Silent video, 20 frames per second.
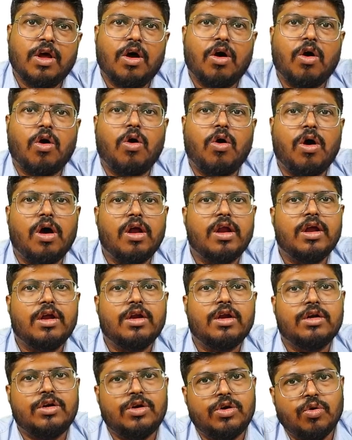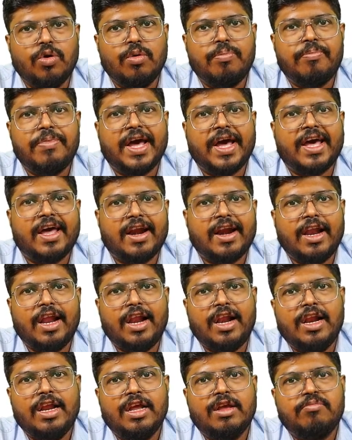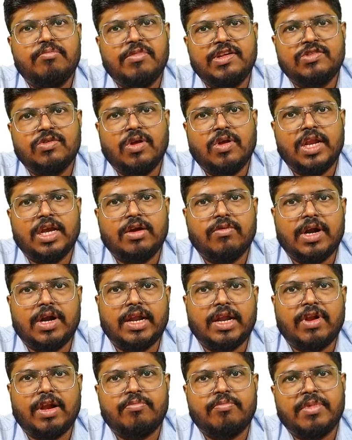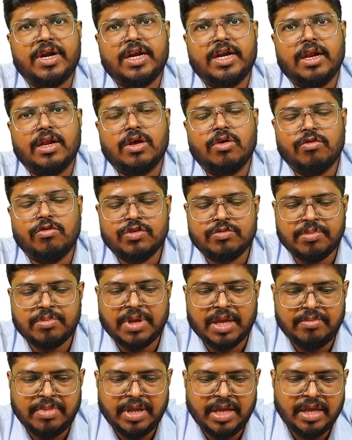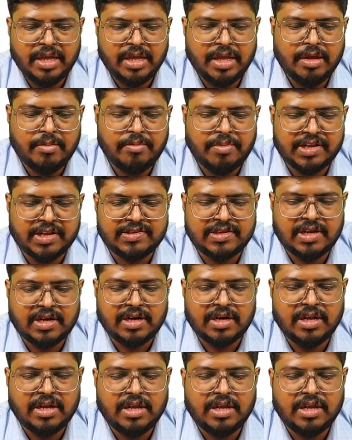or two parallel mesiolingual developmental grooves may be present.